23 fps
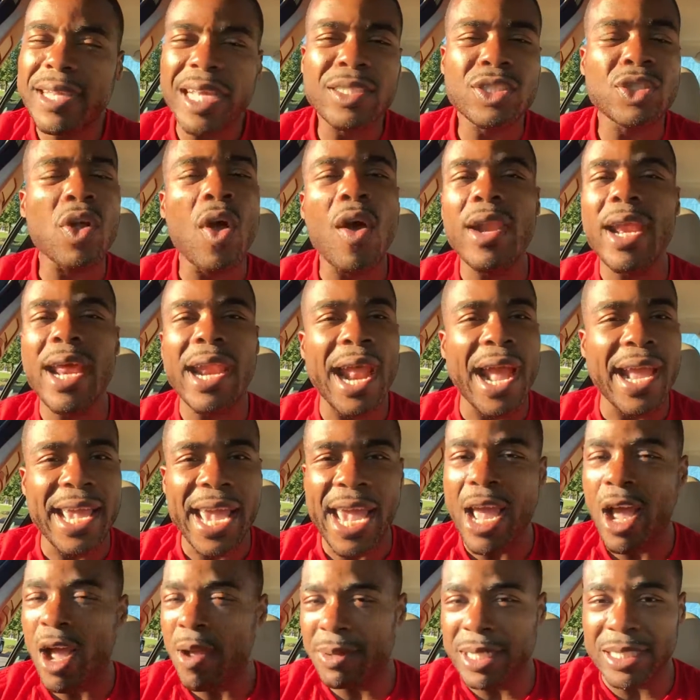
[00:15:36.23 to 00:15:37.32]
That's all that I
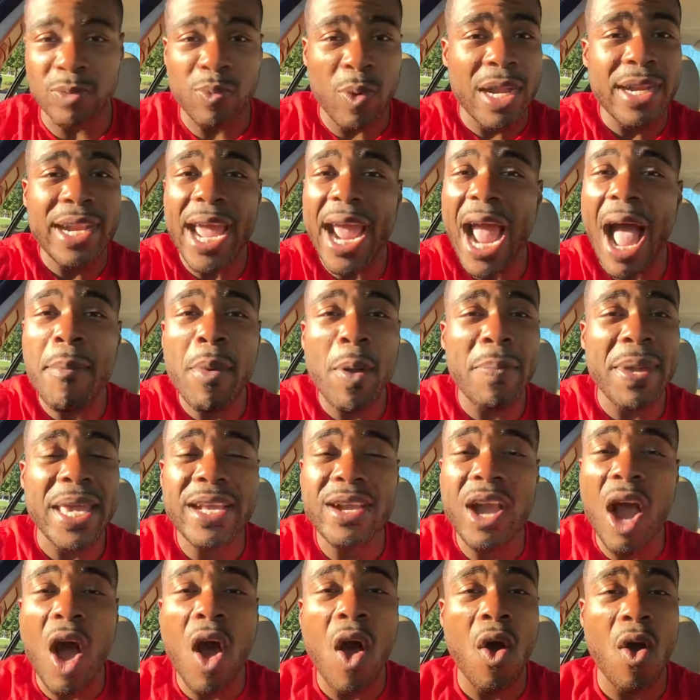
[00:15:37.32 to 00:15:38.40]
am, because one day I'm going to be
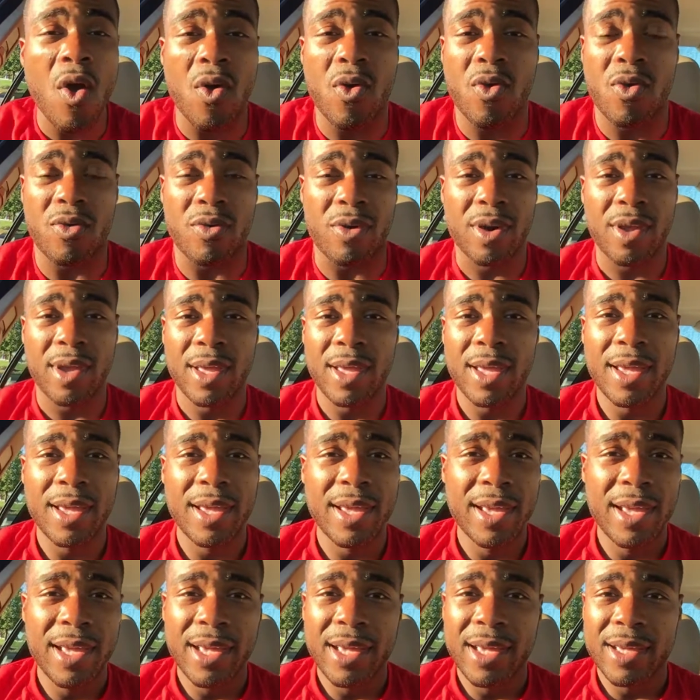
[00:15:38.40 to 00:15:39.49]
gone.
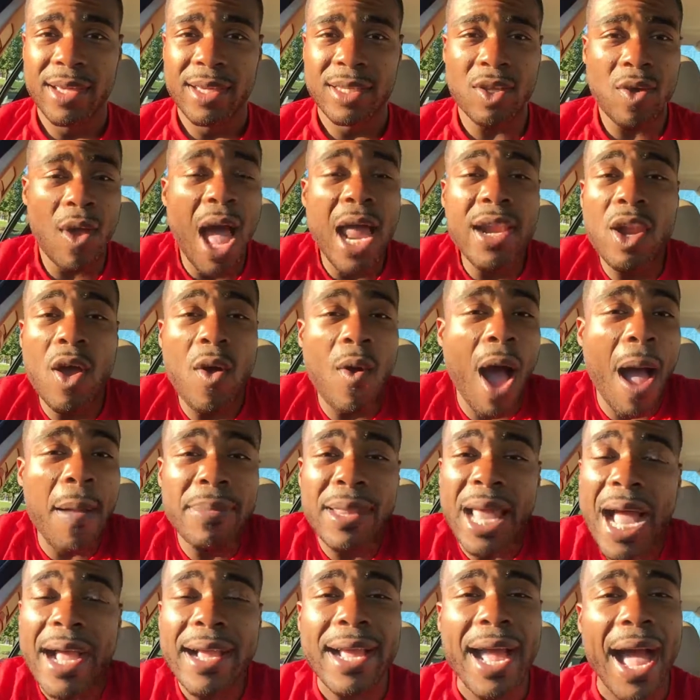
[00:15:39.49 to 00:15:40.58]
So I know I'm
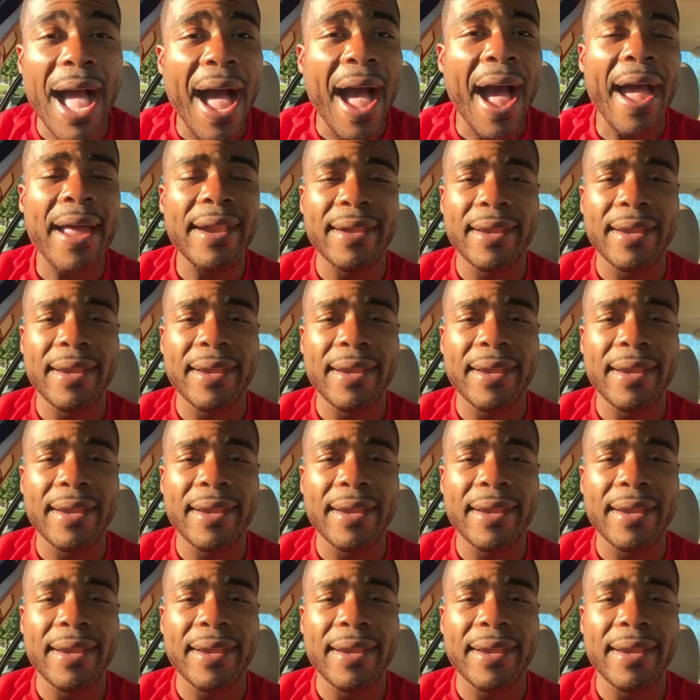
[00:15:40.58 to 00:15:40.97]
not God.